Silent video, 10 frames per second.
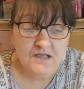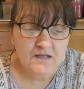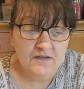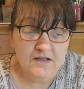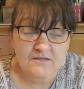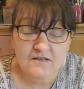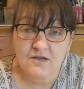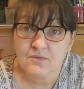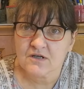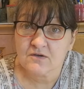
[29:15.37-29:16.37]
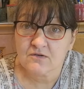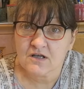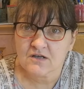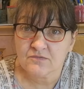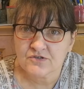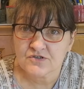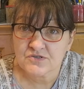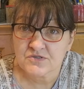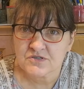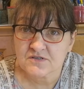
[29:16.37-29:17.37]
And that'll tell you when I go live, which is
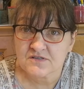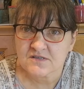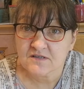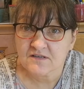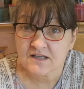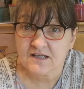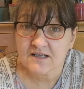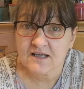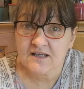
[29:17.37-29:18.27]
usually on a Sunday, and,